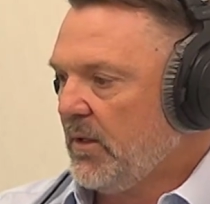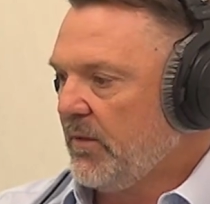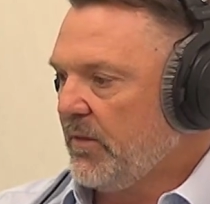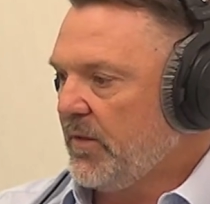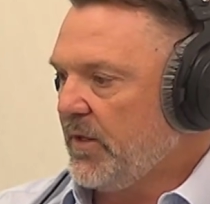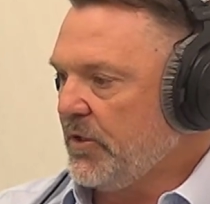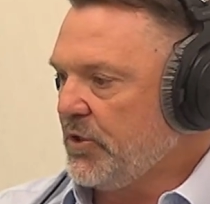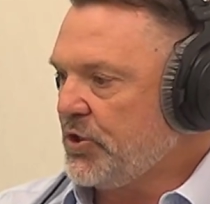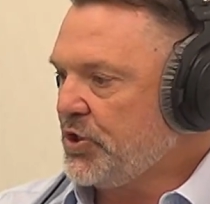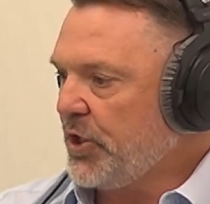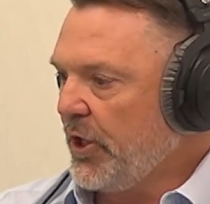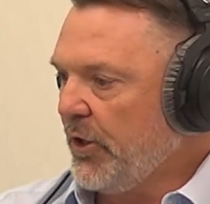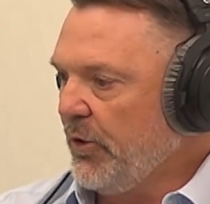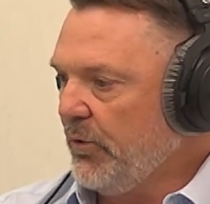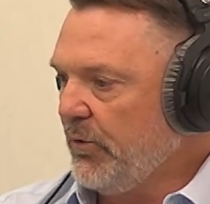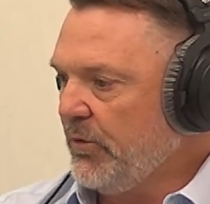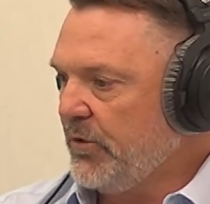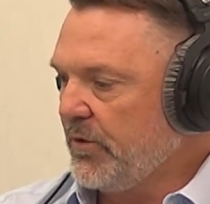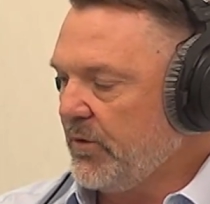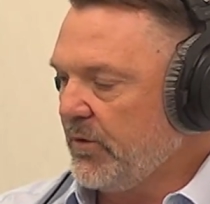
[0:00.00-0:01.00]
that
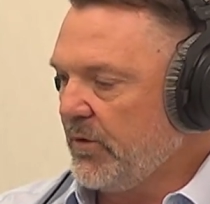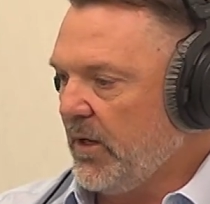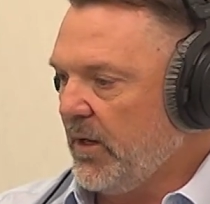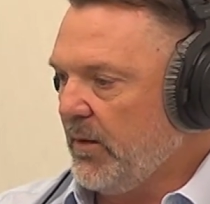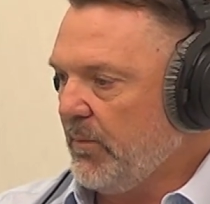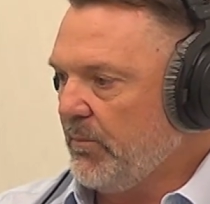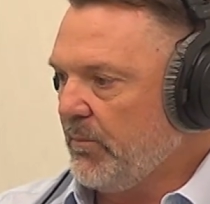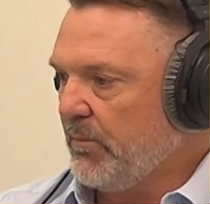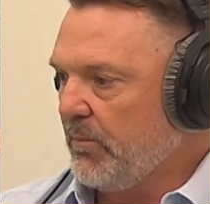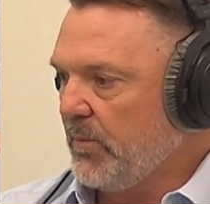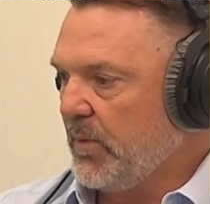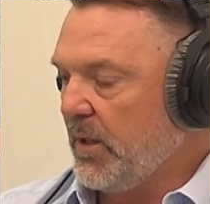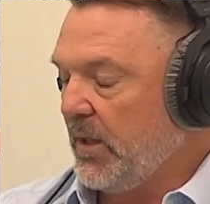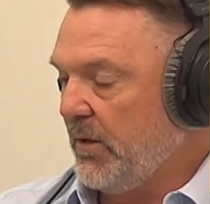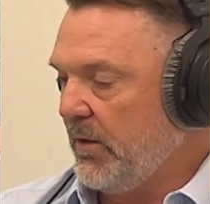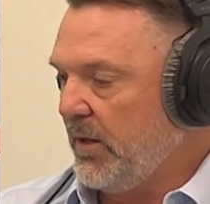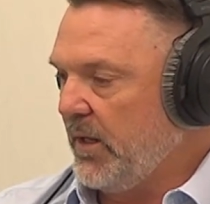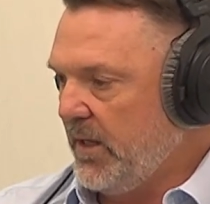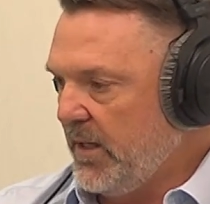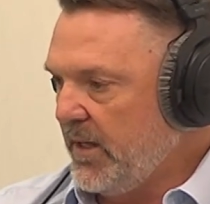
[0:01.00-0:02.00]
showed in
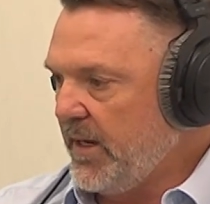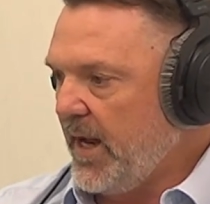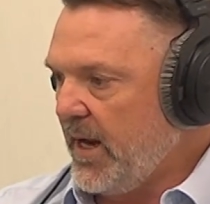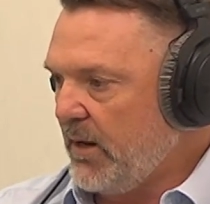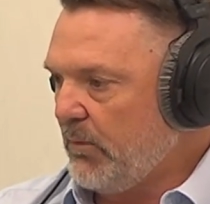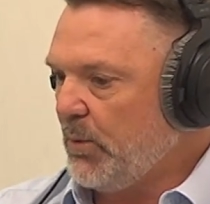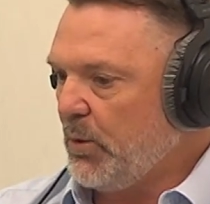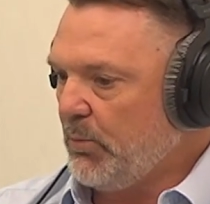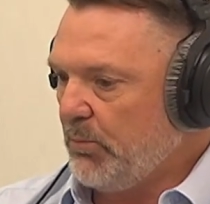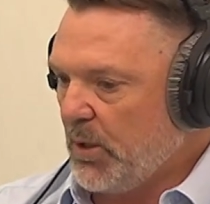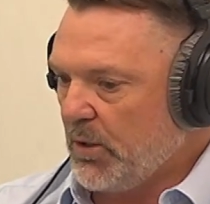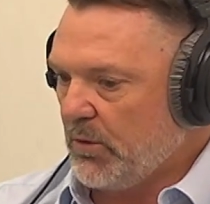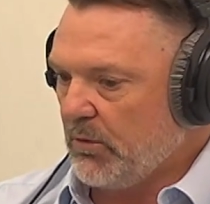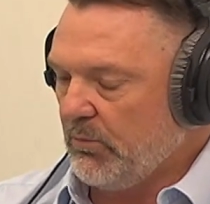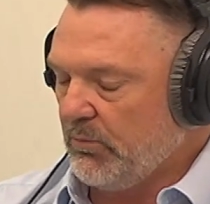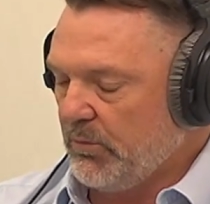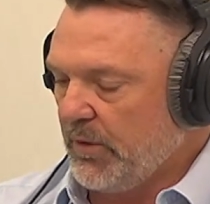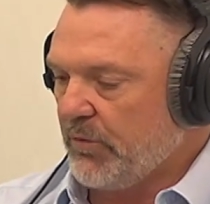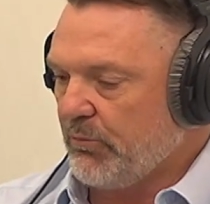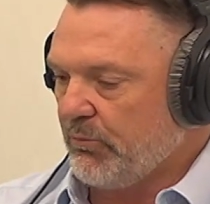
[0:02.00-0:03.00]
an animal
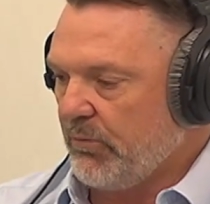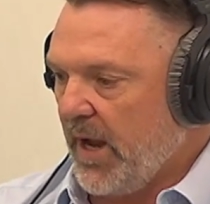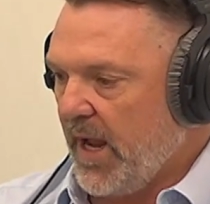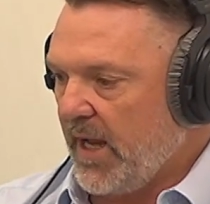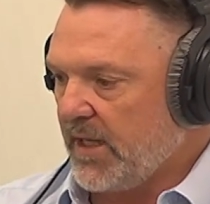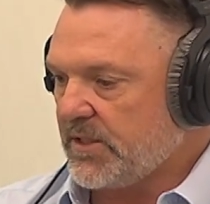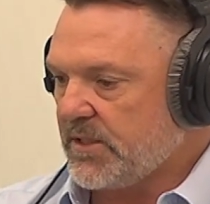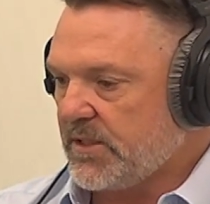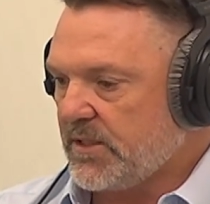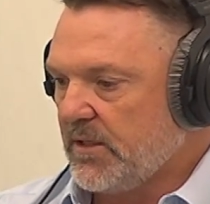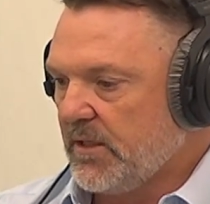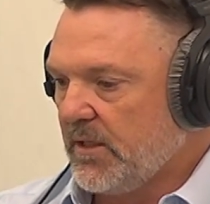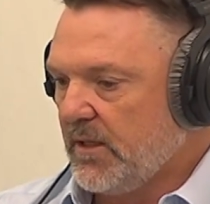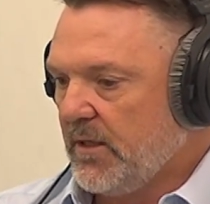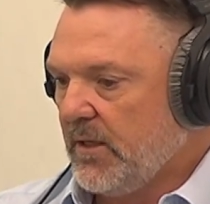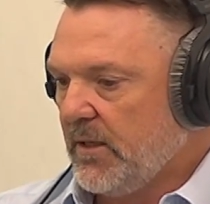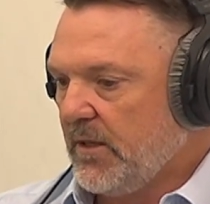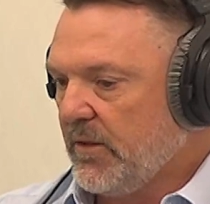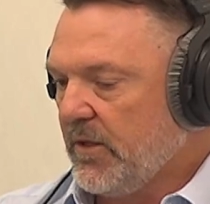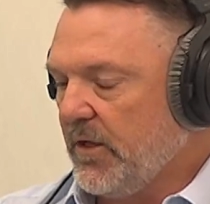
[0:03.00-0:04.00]
model with rats
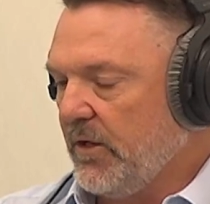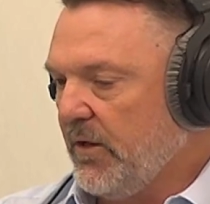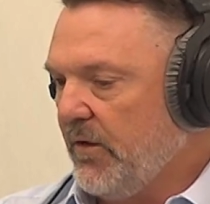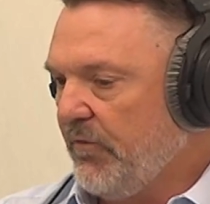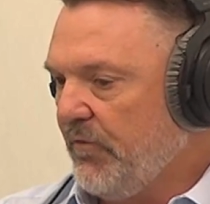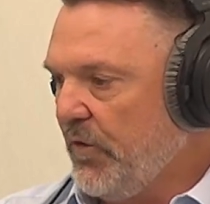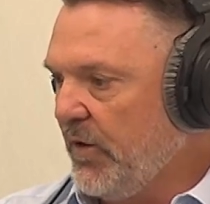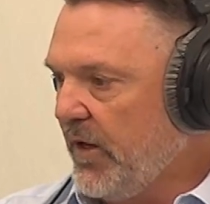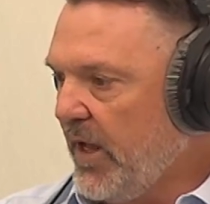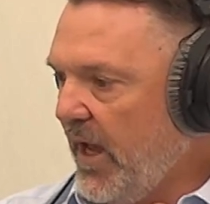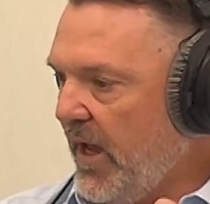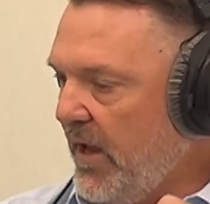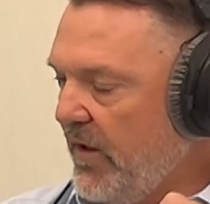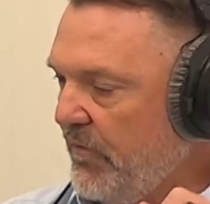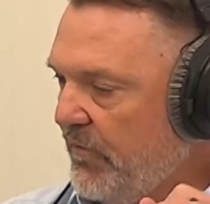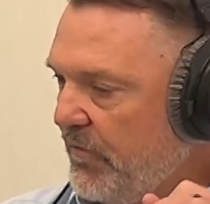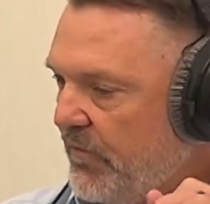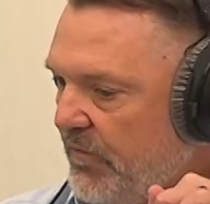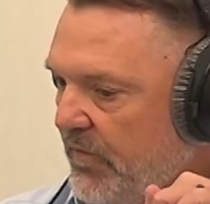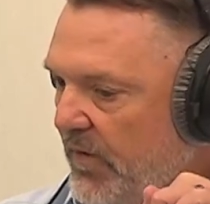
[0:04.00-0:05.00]
that if you
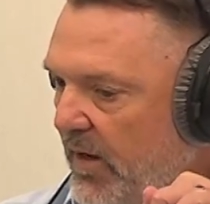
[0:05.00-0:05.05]
gave